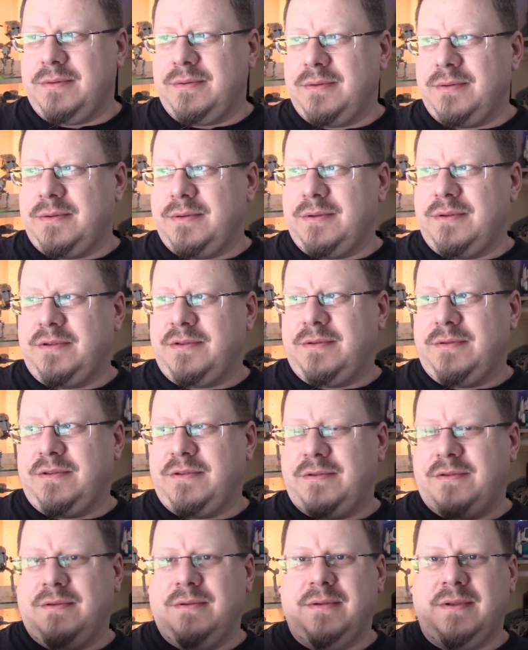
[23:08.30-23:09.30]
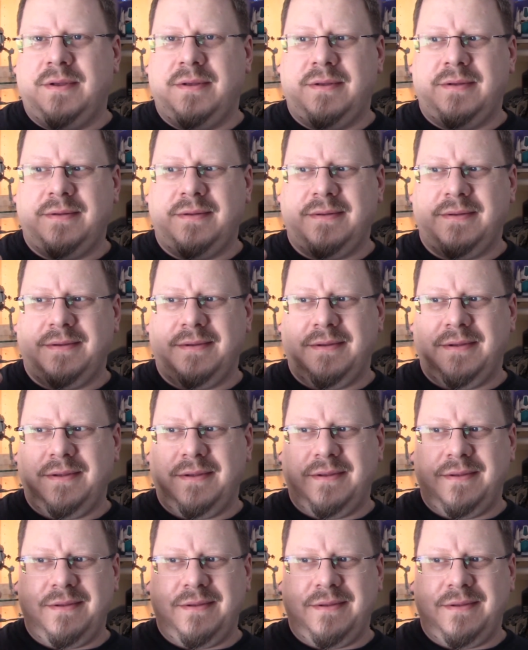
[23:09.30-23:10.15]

(silence)